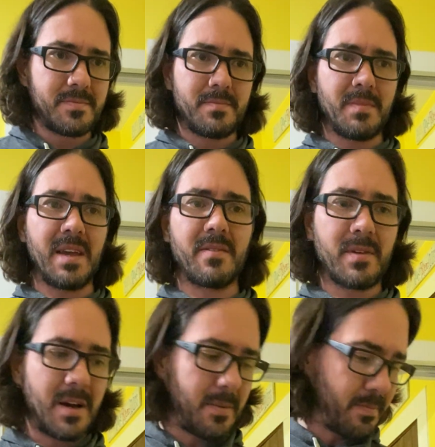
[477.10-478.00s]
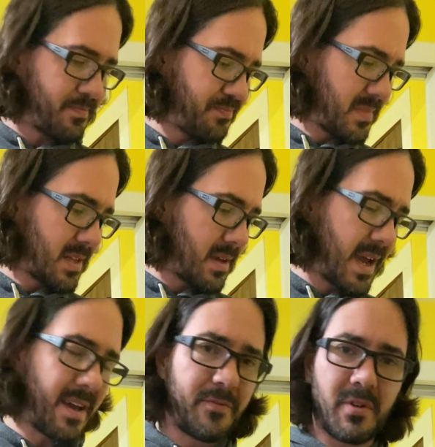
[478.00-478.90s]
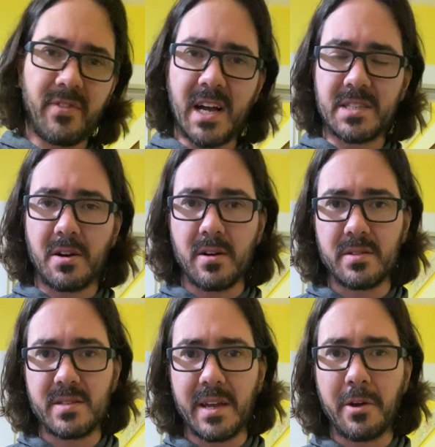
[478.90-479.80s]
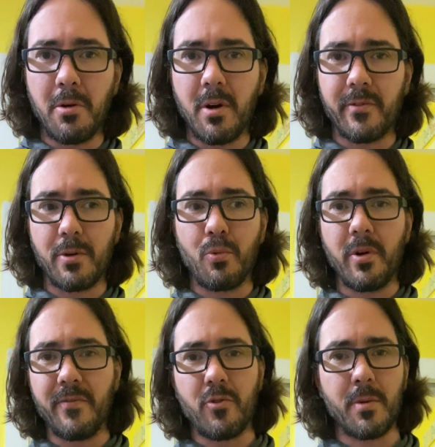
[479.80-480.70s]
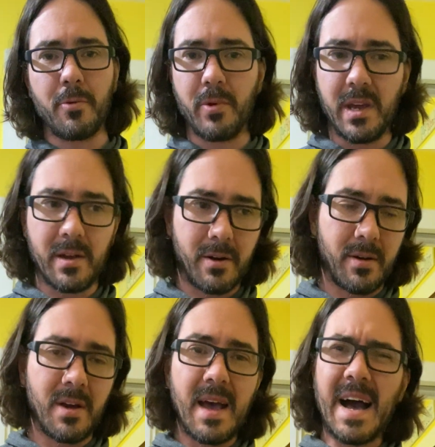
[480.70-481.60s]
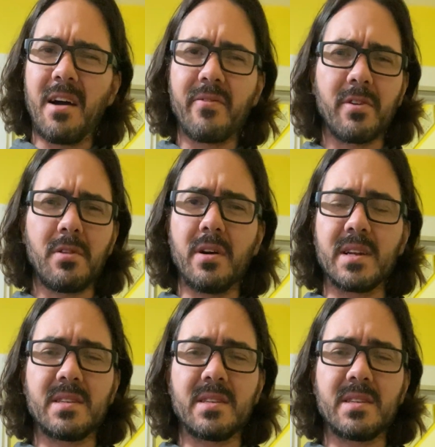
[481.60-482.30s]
Make a handful of flashcards and go over one form a week or however long it